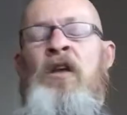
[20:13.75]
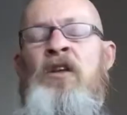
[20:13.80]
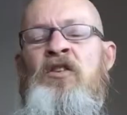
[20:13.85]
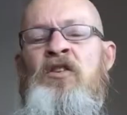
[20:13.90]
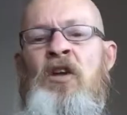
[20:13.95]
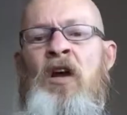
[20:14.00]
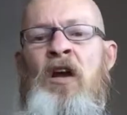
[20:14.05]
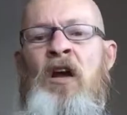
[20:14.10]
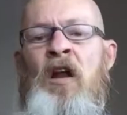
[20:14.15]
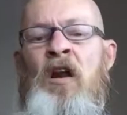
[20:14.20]

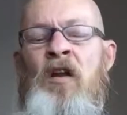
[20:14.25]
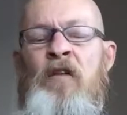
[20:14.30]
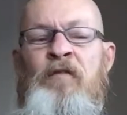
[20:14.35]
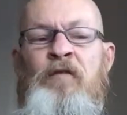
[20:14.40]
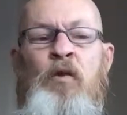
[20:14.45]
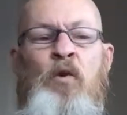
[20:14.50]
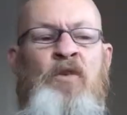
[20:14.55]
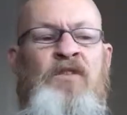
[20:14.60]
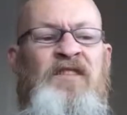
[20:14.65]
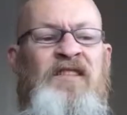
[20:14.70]
So I
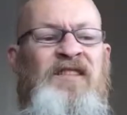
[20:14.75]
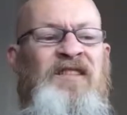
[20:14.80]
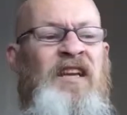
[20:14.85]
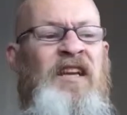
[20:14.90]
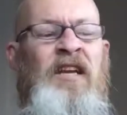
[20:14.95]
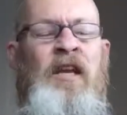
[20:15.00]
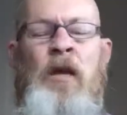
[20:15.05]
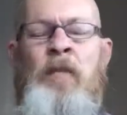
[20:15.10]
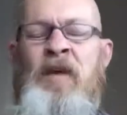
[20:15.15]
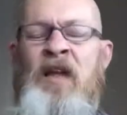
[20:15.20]
look forward to
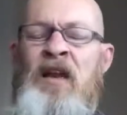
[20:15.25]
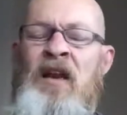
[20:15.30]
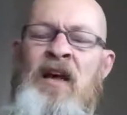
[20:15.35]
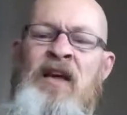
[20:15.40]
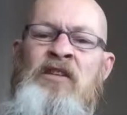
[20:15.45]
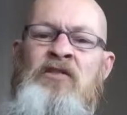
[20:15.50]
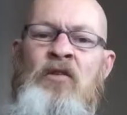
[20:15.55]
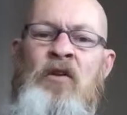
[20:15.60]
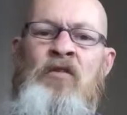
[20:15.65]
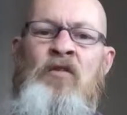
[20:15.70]
seeing you a bit later.